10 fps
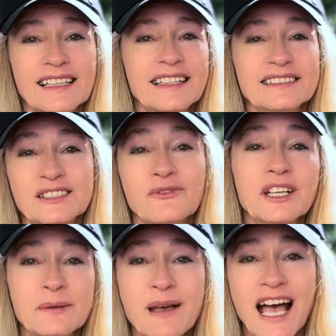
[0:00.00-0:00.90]
it's
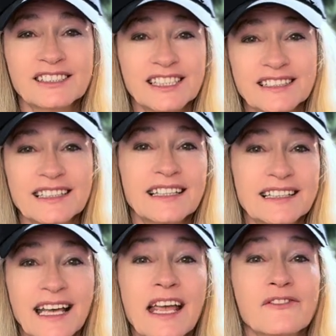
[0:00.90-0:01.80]
reimagined in
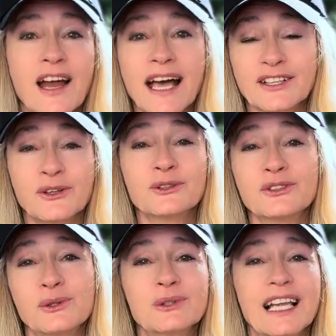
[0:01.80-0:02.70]
a radical
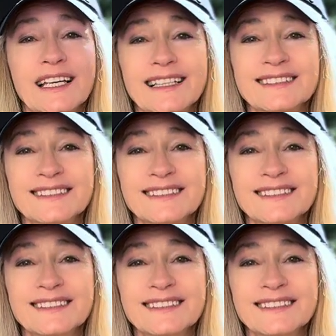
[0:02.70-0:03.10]
new light.